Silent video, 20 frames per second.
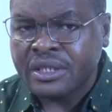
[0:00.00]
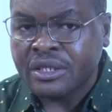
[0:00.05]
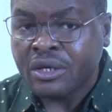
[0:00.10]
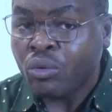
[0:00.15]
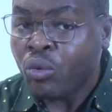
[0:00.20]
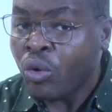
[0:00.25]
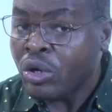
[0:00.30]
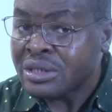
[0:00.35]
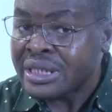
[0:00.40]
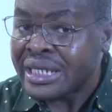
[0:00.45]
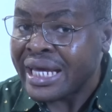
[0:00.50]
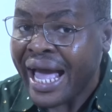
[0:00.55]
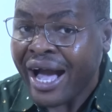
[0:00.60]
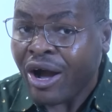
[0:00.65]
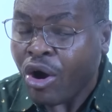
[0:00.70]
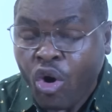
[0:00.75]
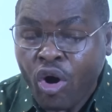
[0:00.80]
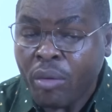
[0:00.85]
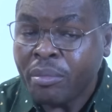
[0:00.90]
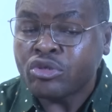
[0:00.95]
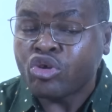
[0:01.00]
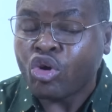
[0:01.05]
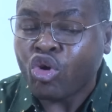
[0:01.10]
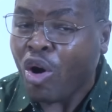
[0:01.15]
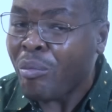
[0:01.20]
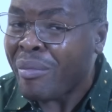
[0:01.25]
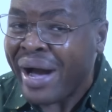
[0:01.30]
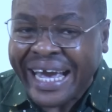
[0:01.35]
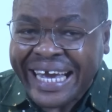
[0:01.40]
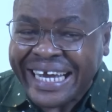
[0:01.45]
They are coming to
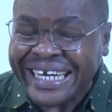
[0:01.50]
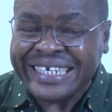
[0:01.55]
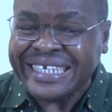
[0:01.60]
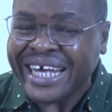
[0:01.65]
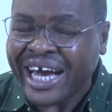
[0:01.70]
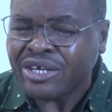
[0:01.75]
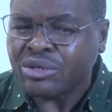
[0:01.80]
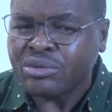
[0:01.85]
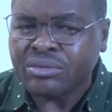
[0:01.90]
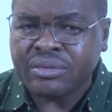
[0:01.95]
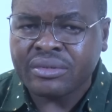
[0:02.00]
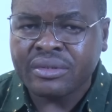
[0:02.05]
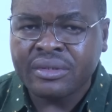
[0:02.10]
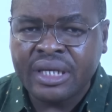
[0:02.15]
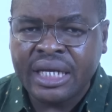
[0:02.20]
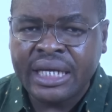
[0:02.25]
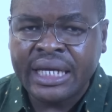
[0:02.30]
come and hinder you.